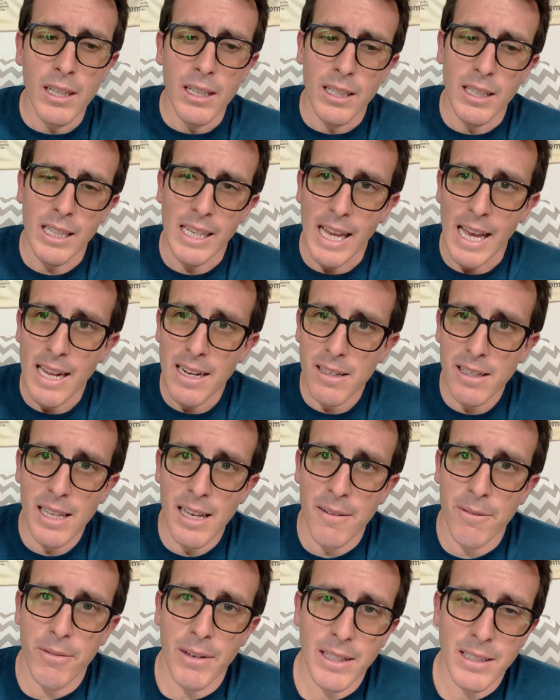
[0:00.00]
The end of
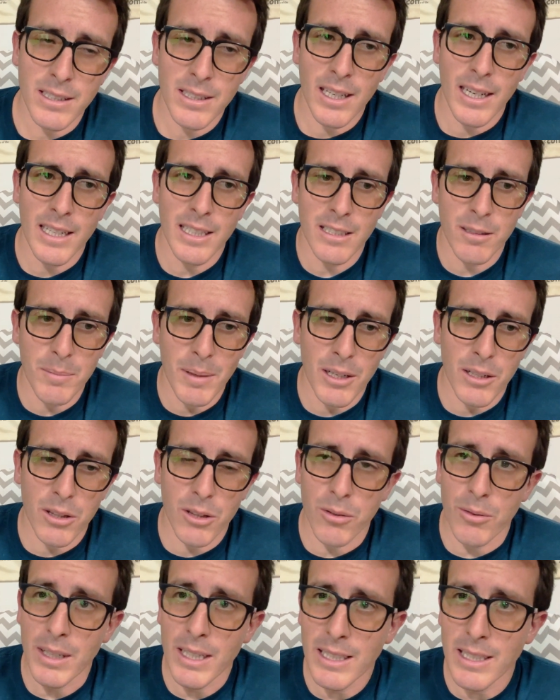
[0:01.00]
that fence line is about
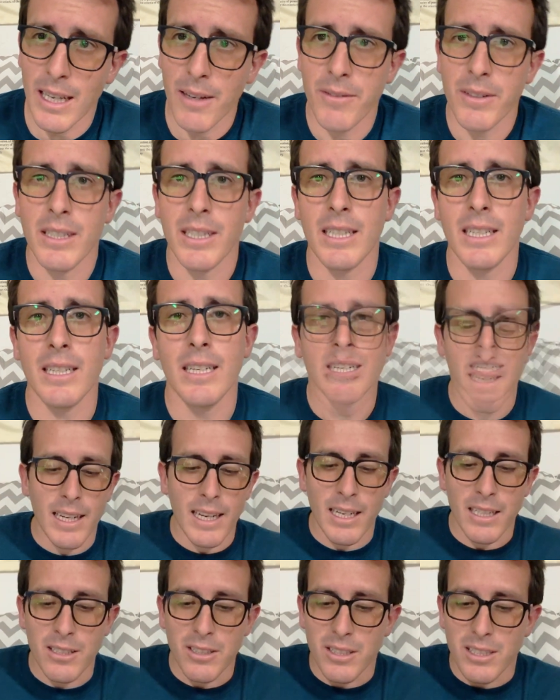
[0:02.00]
370,
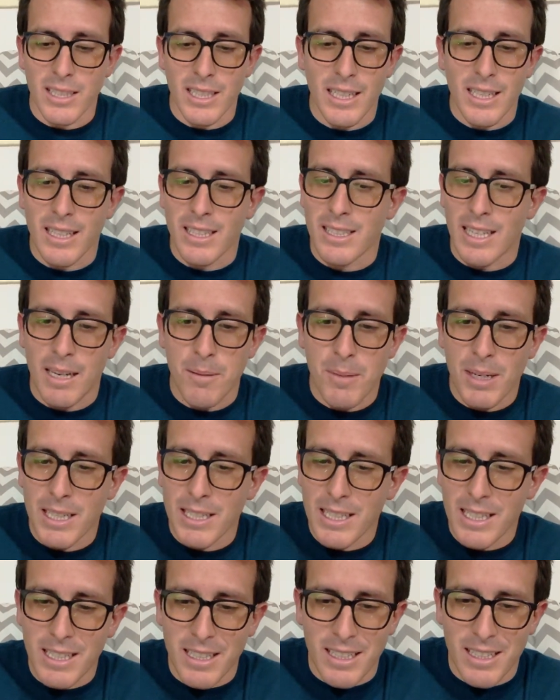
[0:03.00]
and you see, same
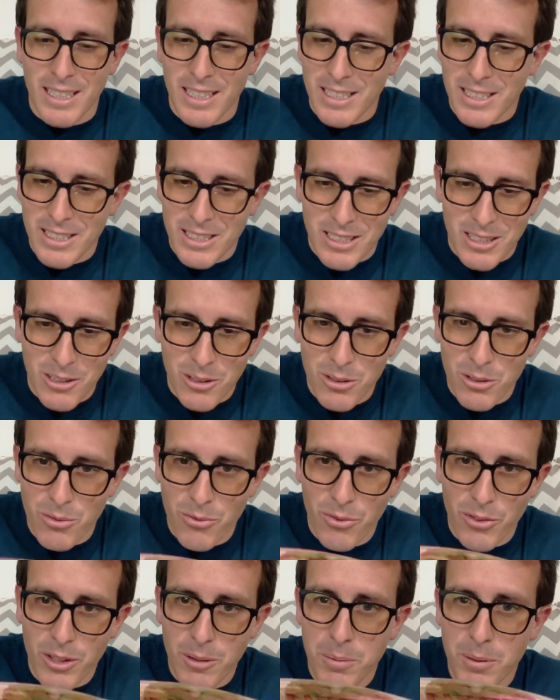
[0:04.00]
idea. It just goes,
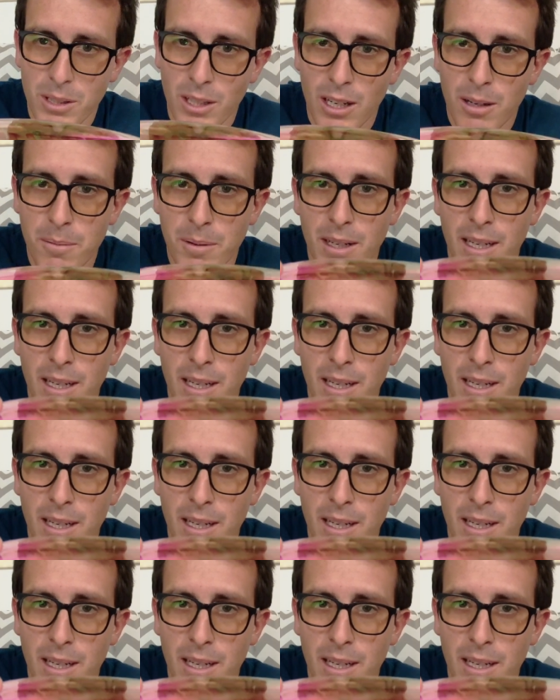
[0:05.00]
flips up,